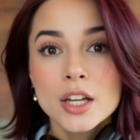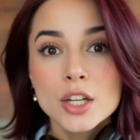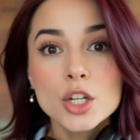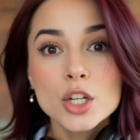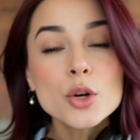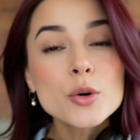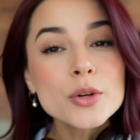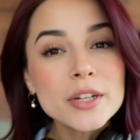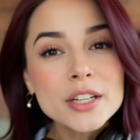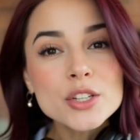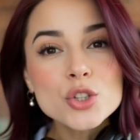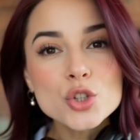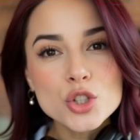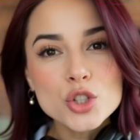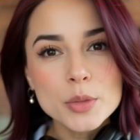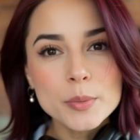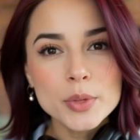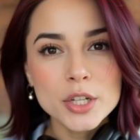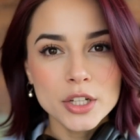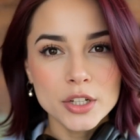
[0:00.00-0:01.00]
You don't need a
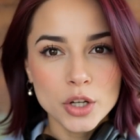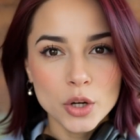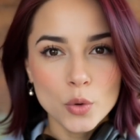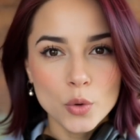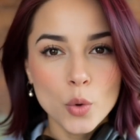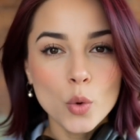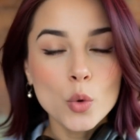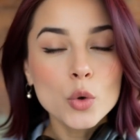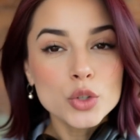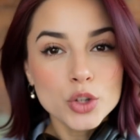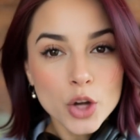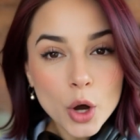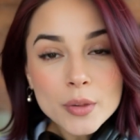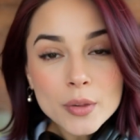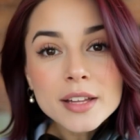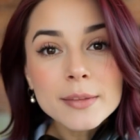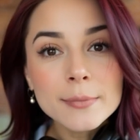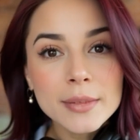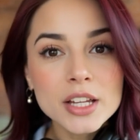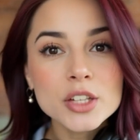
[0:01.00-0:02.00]
GPU or don't
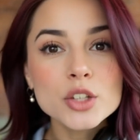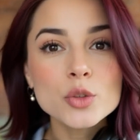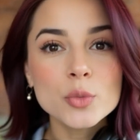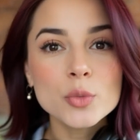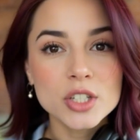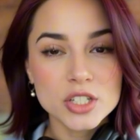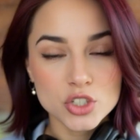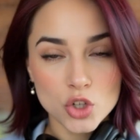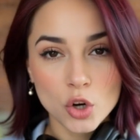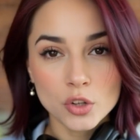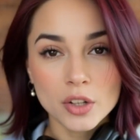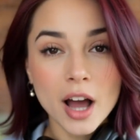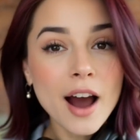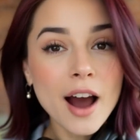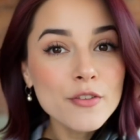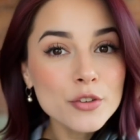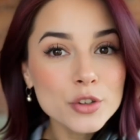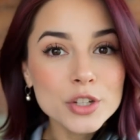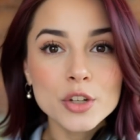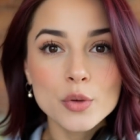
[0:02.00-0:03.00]
even need to install
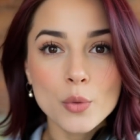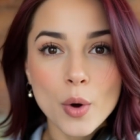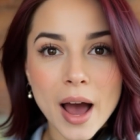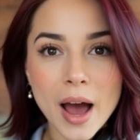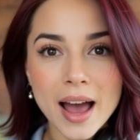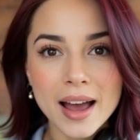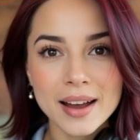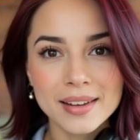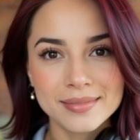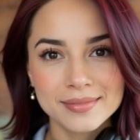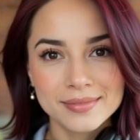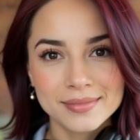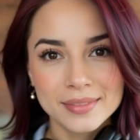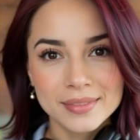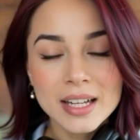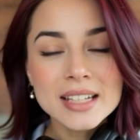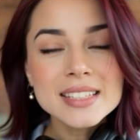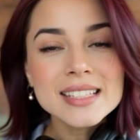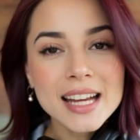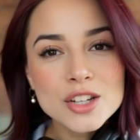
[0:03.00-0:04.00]
Comfy UI.
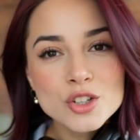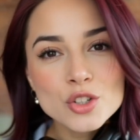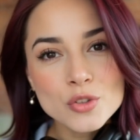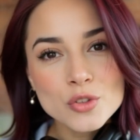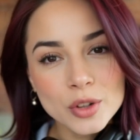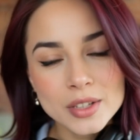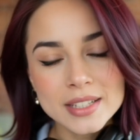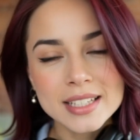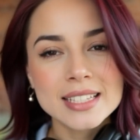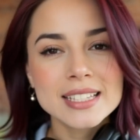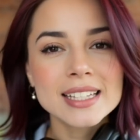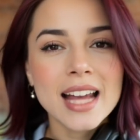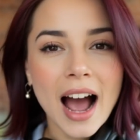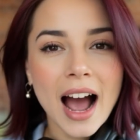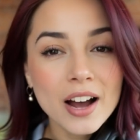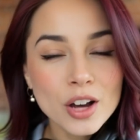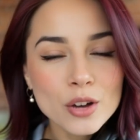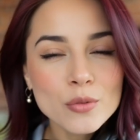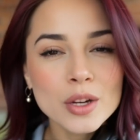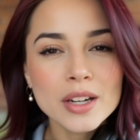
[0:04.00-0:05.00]
This engine runs
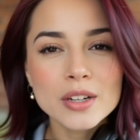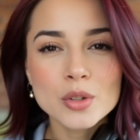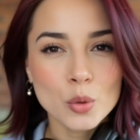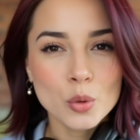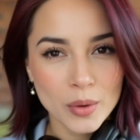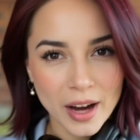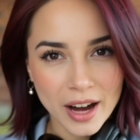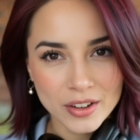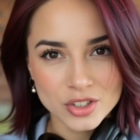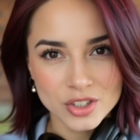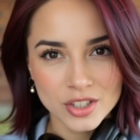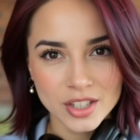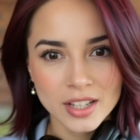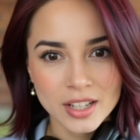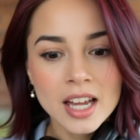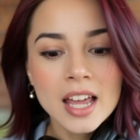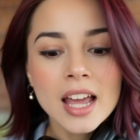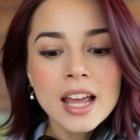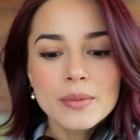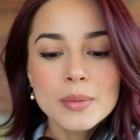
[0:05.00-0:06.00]
entirely in your browser,
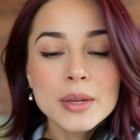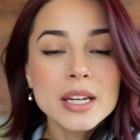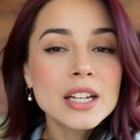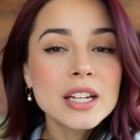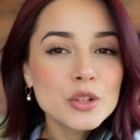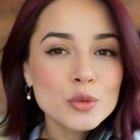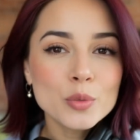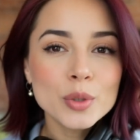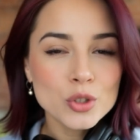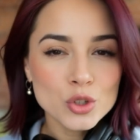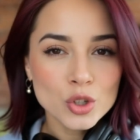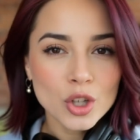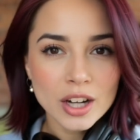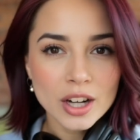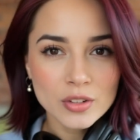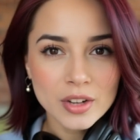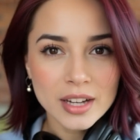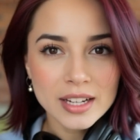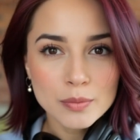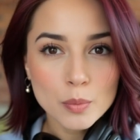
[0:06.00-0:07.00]
meaning you can
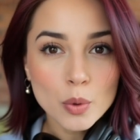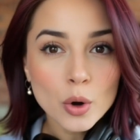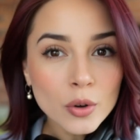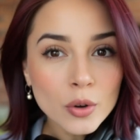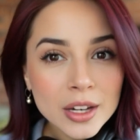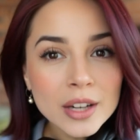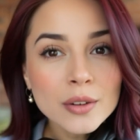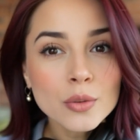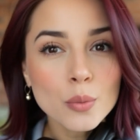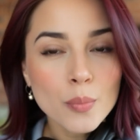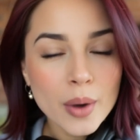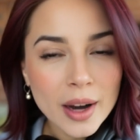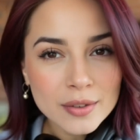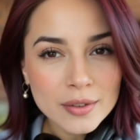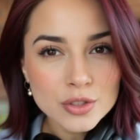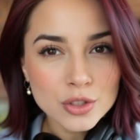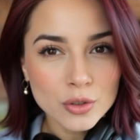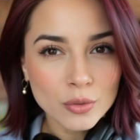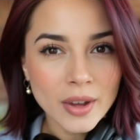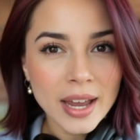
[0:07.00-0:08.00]
generate pro level
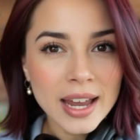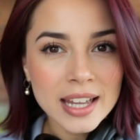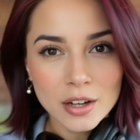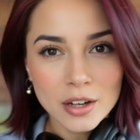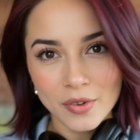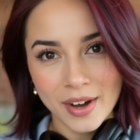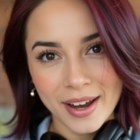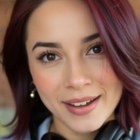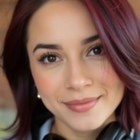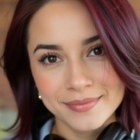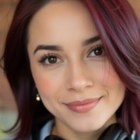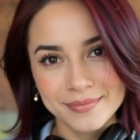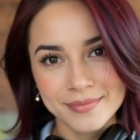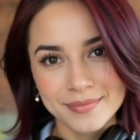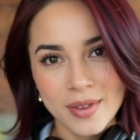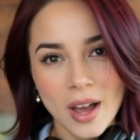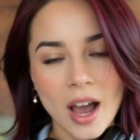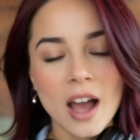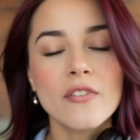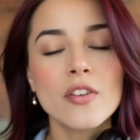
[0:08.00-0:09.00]
prompts from anywhere.
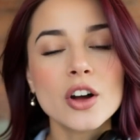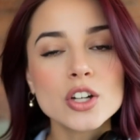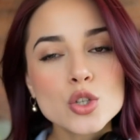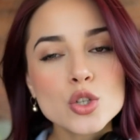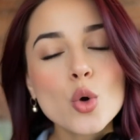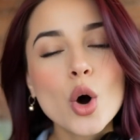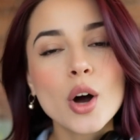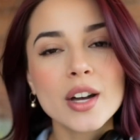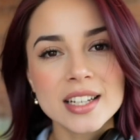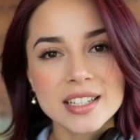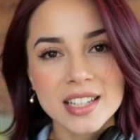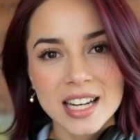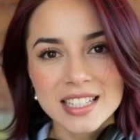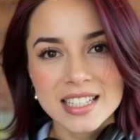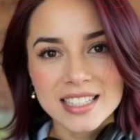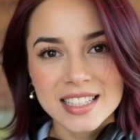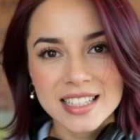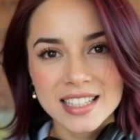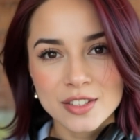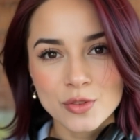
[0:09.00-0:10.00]
I've also
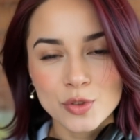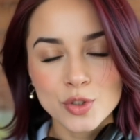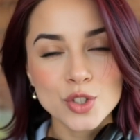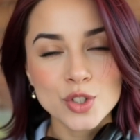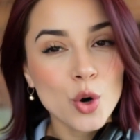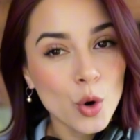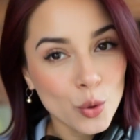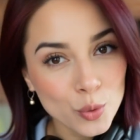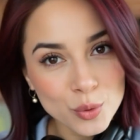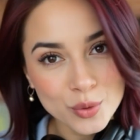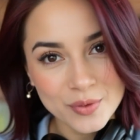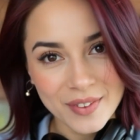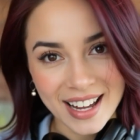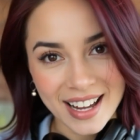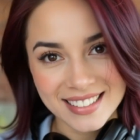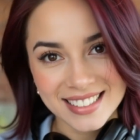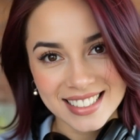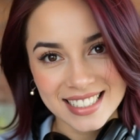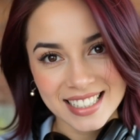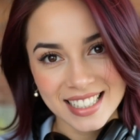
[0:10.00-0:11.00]
architected this for total
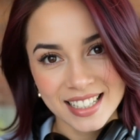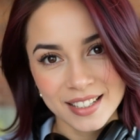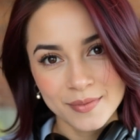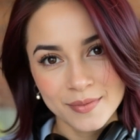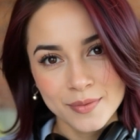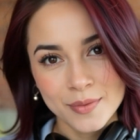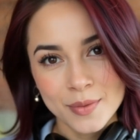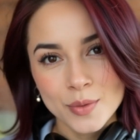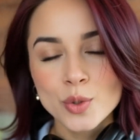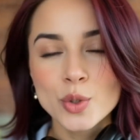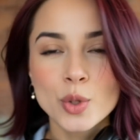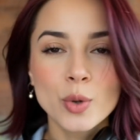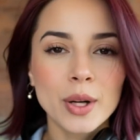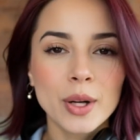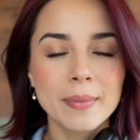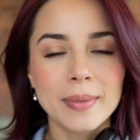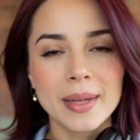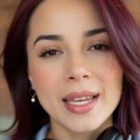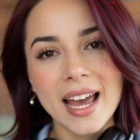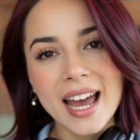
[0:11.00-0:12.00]
privacy. Your
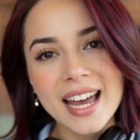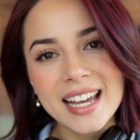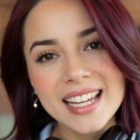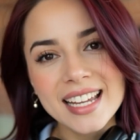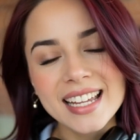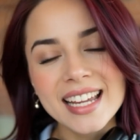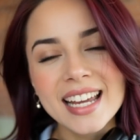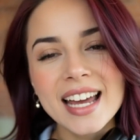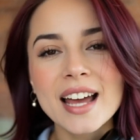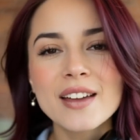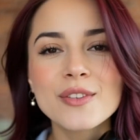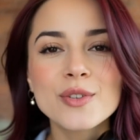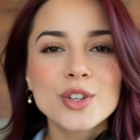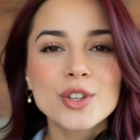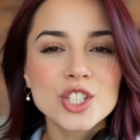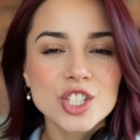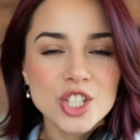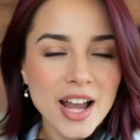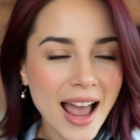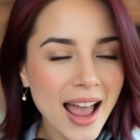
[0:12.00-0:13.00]
API key and your
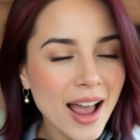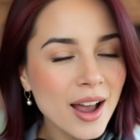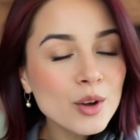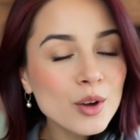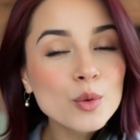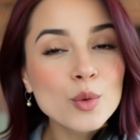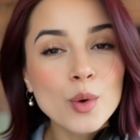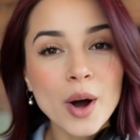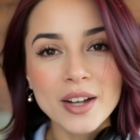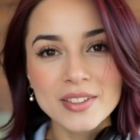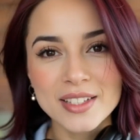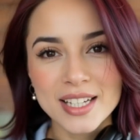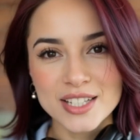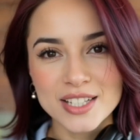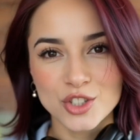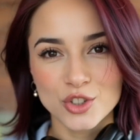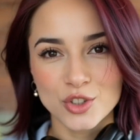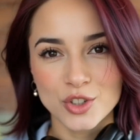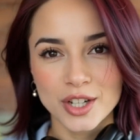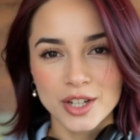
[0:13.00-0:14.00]
entire prompt
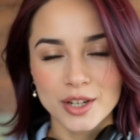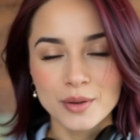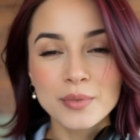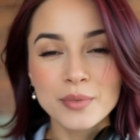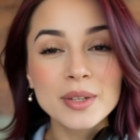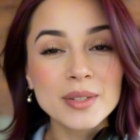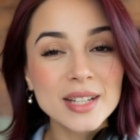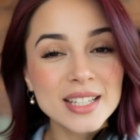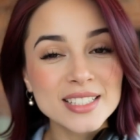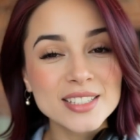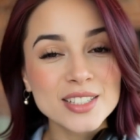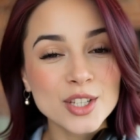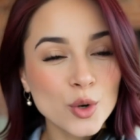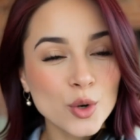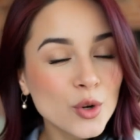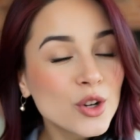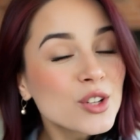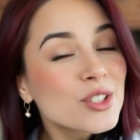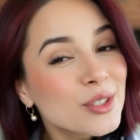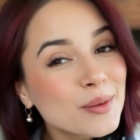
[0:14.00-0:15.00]
history live
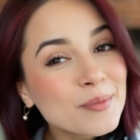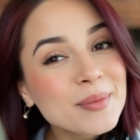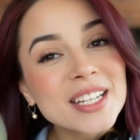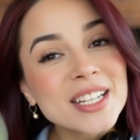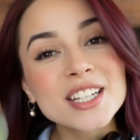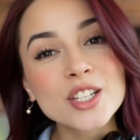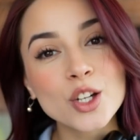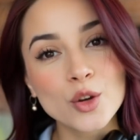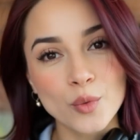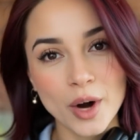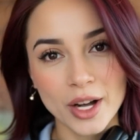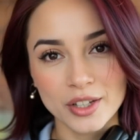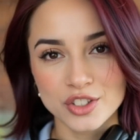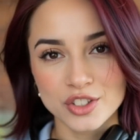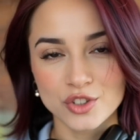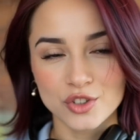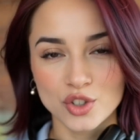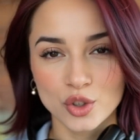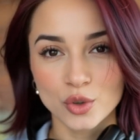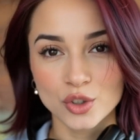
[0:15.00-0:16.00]
exclusively in your
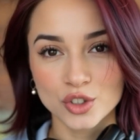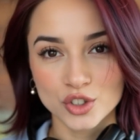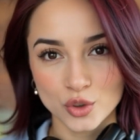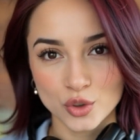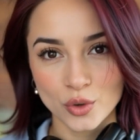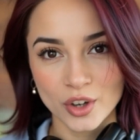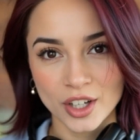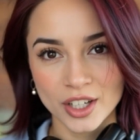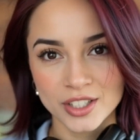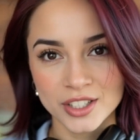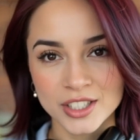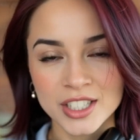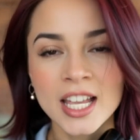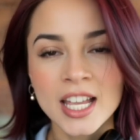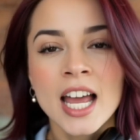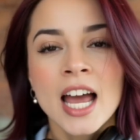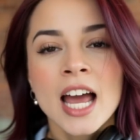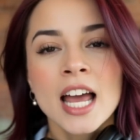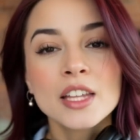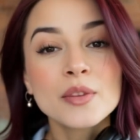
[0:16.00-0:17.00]
browser's local storage.
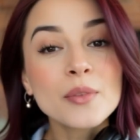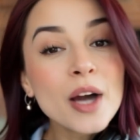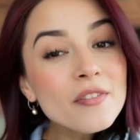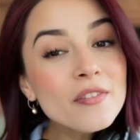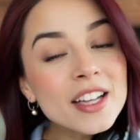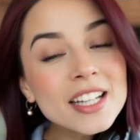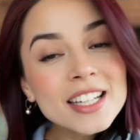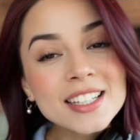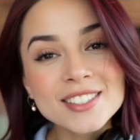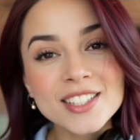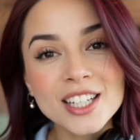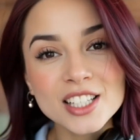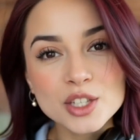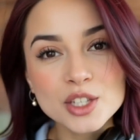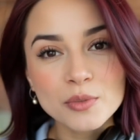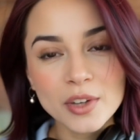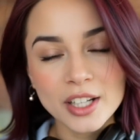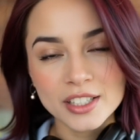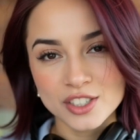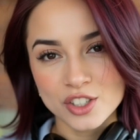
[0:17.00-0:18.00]
Nothing is sent
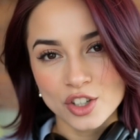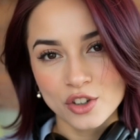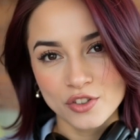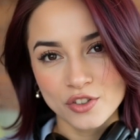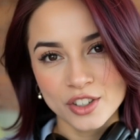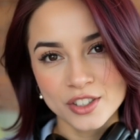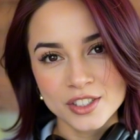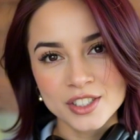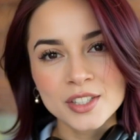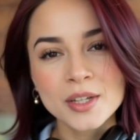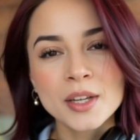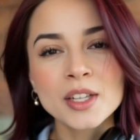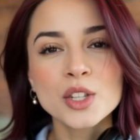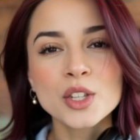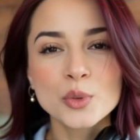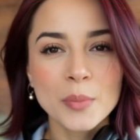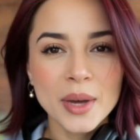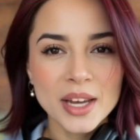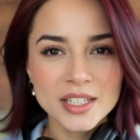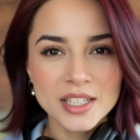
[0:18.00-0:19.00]
to my servers.
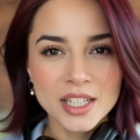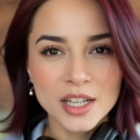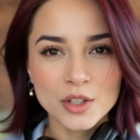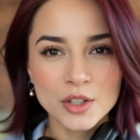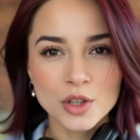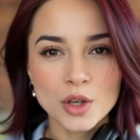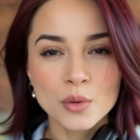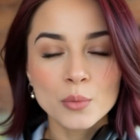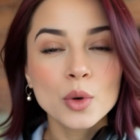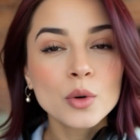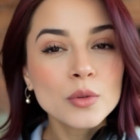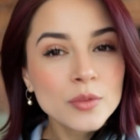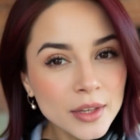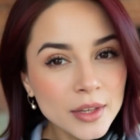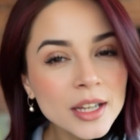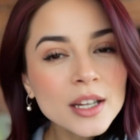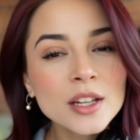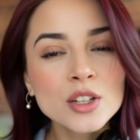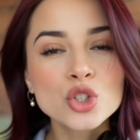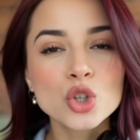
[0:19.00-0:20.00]
You maintain
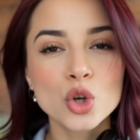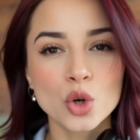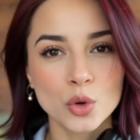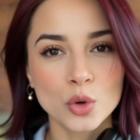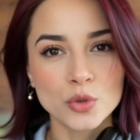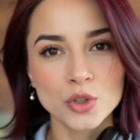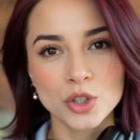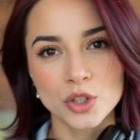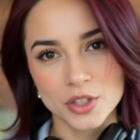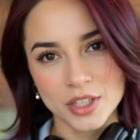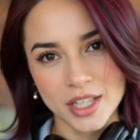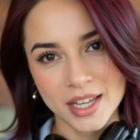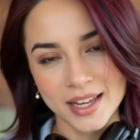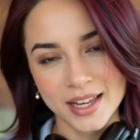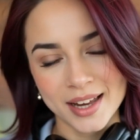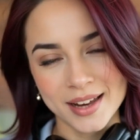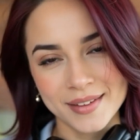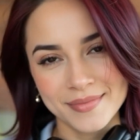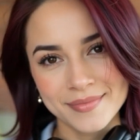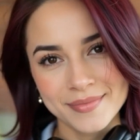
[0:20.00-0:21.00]
complete control over your
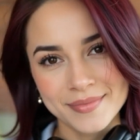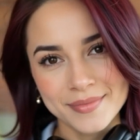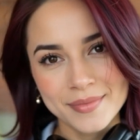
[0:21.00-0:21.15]
data.